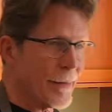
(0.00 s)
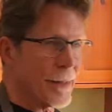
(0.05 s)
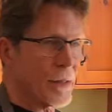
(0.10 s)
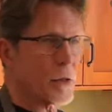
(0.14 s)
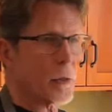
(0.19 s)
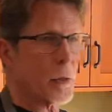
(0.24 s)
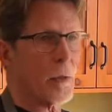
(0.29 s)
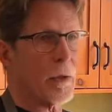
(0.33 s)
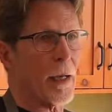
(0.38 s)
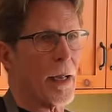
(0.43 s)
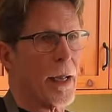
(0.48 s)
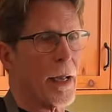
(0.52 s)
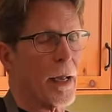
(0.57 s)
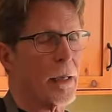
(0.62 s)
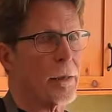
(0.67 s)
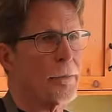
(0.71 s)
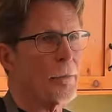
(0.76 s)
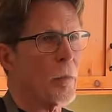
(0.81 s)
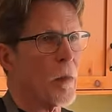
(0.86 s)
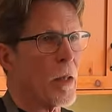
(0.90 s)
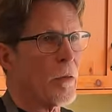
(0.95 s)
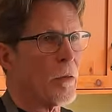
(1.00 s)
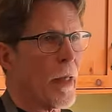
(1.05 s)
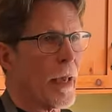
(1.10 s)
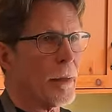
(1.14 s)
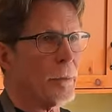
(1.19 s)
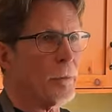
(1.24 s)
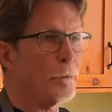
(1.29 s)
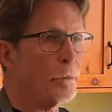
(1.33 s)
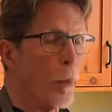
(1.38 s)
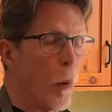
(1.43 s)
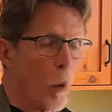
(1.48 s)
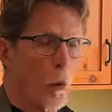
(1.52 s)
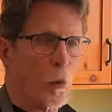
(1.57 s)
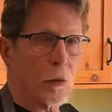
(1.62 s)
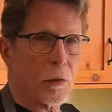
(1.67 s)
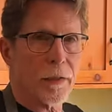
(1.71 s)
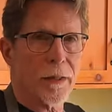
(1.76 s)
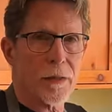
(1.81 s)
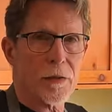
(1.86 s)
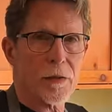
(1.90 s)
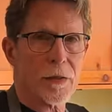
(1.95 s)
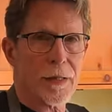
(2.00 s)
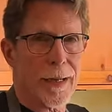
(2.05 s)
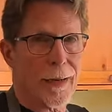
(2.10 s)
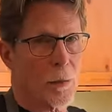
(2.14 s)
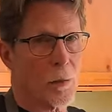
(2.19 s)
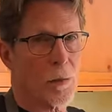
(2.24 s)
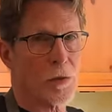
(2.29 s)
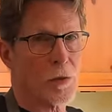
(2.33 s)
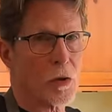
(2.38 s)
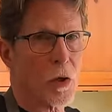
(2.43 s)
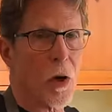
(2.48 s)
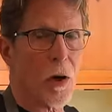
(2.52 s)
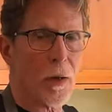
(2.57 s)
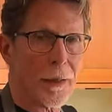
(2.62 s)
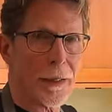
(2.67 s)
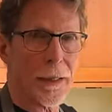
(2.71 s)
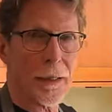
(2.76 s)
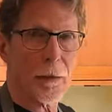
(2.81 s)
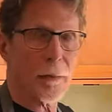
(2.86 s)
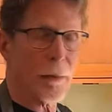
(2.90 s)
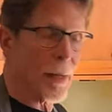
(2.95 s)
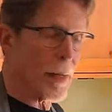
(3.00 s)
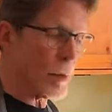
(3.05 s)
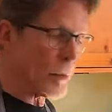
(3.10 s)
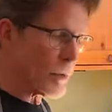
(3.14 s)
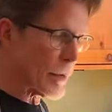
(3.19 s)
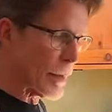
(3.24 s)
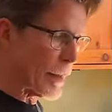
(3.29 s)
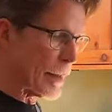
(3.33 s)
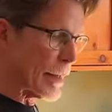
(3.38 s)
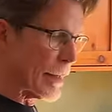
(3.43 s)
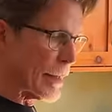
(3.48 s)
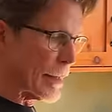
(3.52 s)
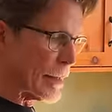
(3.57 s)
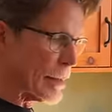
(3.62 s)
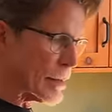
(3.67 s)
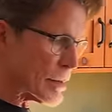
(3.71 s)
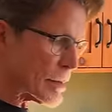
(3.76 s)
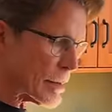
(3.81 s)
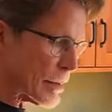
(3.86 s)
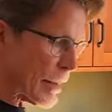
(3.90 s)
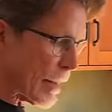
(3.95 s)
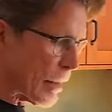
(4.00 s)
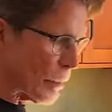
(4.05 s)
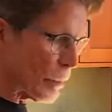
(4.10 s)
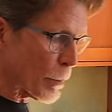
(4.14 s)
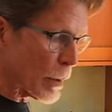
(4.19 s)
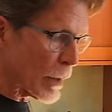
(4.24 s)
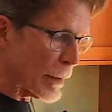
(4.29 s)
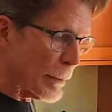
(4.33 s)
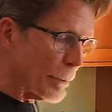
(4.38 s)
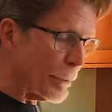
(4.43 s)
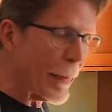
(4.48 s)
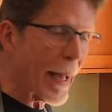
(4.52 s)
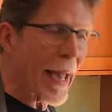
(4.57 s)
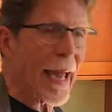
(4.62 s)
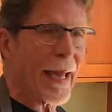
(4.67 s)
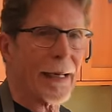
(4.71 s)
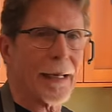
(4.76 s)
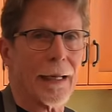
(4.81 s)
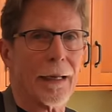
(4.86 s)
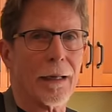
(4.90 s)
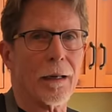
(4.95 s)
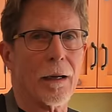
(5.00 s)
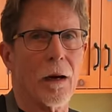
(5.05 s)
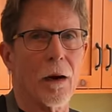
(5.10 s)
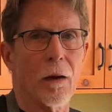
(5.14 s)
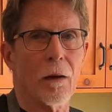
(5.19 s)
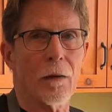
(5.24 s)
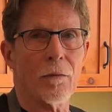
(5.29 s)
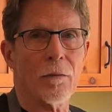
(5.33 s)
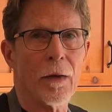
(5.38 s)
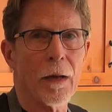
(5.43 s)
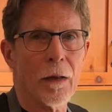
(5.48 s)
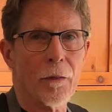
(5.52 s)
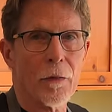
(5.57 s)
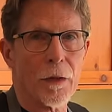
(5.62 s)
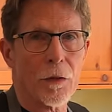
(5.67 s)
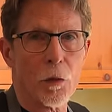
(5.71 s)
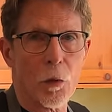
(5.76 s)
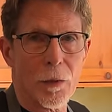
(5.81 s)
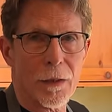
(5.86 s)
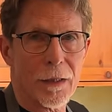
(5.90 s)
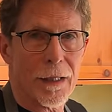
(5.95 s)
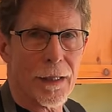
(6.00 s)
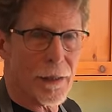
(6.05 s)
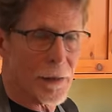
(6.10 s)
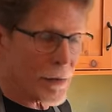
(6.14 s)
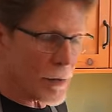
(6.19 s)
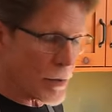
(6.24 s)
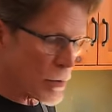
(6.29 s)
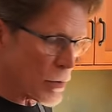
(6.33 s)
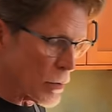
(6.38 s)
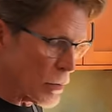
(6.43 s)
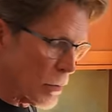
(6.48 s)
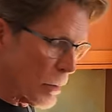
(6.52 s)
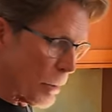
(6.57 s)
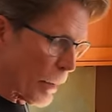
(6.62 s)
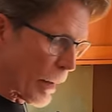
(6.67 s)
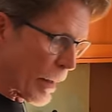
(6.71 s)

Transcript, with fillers: This will add that boldness that I was talking about that is emblematic of the tortilla soup